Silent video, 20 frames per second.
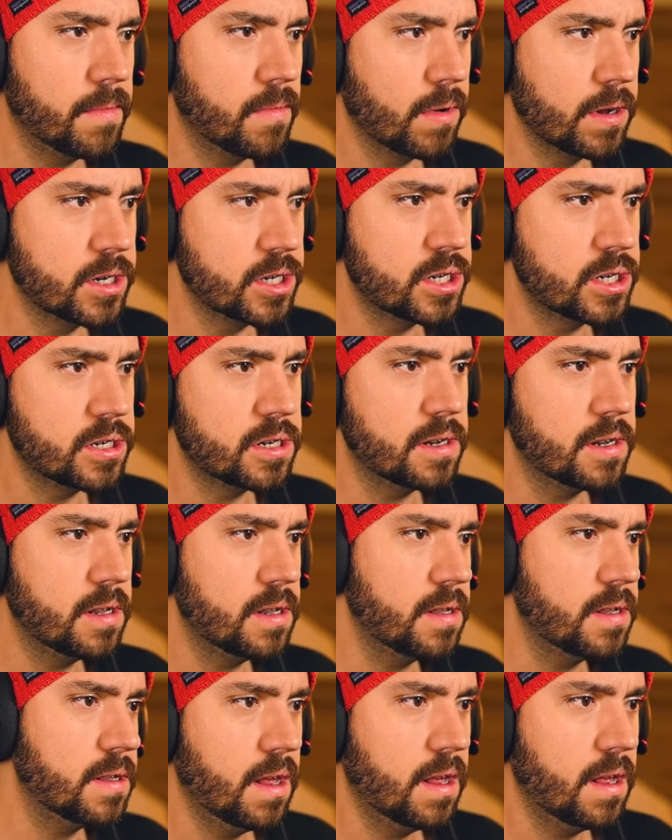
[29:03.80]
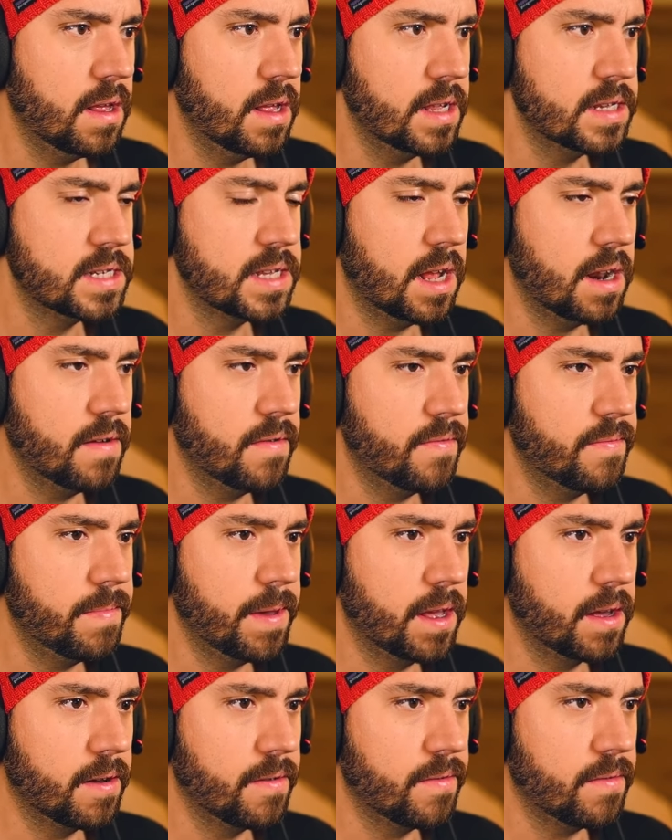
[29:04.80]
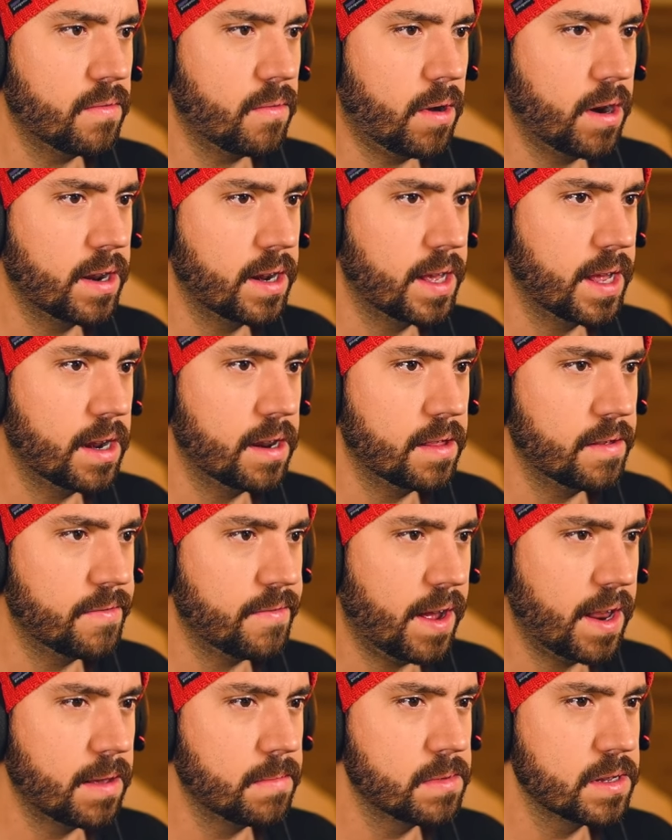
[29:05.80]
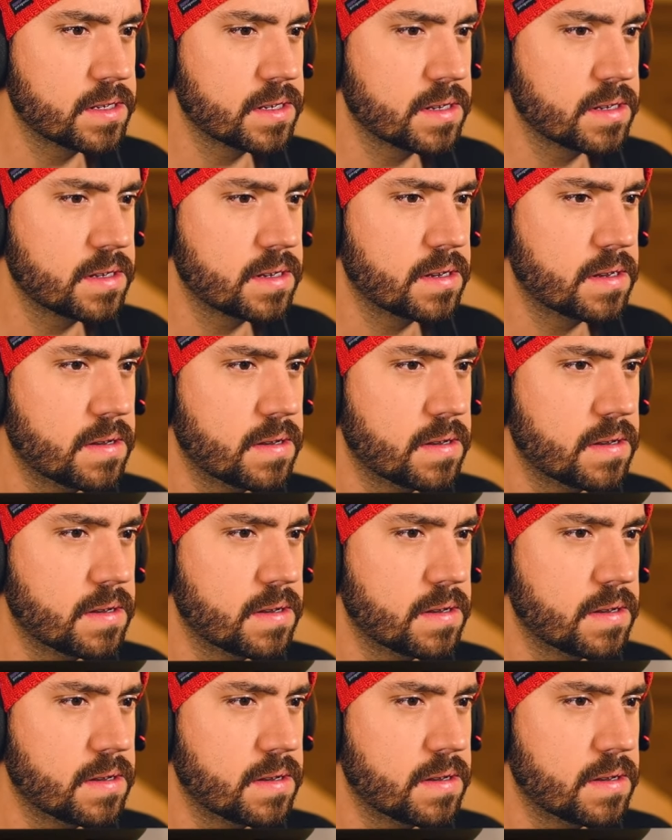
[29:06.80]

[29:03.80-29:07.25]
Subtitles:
which instead of being wanting to get into the fighting business.